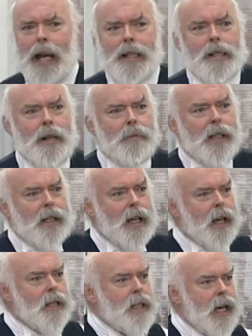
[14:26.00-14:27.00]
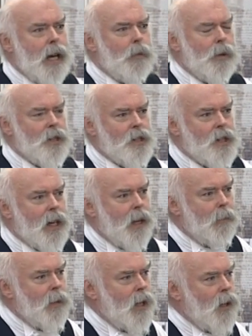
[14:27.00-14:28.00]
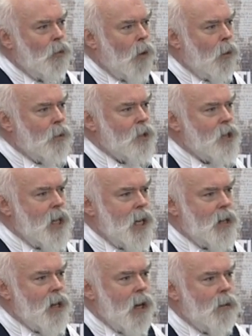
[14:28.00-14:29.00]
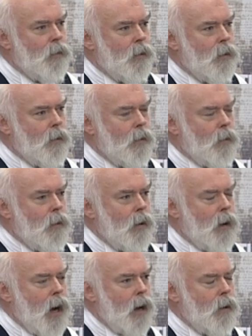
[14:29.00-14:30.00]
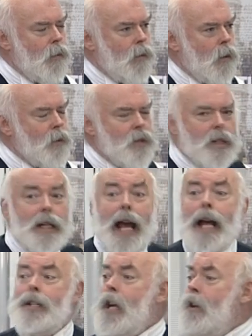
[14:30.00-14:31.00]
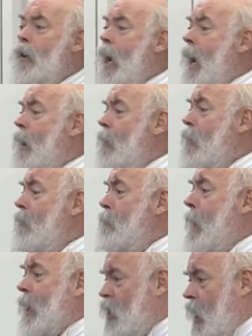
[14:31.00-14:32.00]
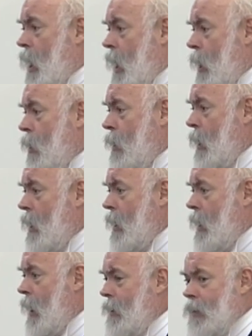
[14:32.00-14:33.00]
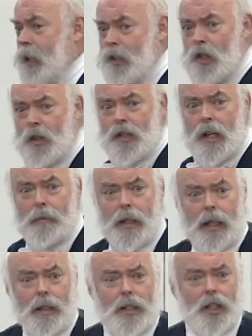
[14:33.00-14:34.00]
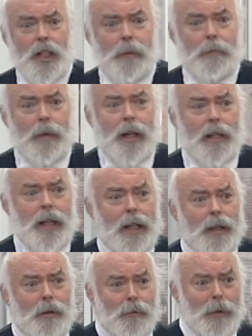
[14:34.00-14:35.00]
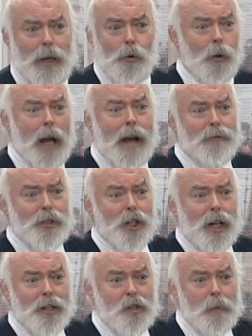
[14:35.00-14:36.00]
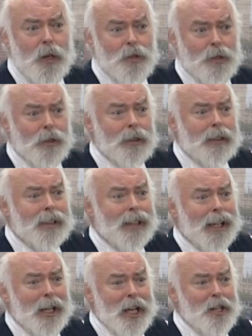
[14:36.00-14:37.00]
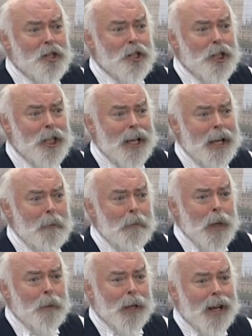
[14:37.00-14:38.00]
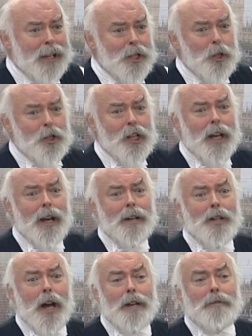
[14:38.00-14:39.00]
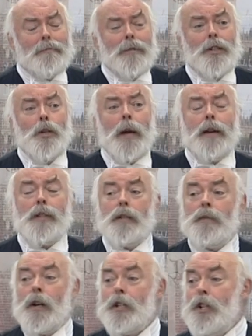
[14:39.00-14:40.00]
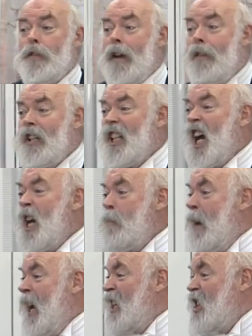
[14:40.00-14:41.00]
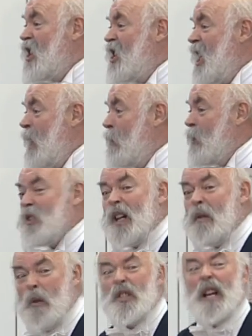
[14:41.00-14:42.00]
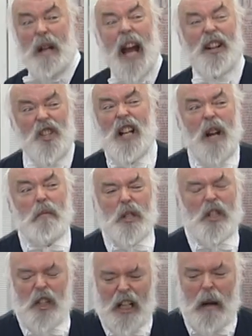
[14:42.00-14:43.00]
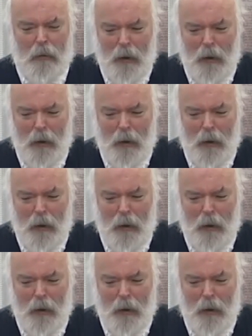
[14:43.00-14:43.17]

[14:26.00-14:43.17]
had something the other day was um, what was the um, what was the land area of Mexico? Now, that's not something that um, I think we all have at our disposal uh, instantly, but I do say I, I, do have the advantage of having an iPad at the table, so I was actually able to look it up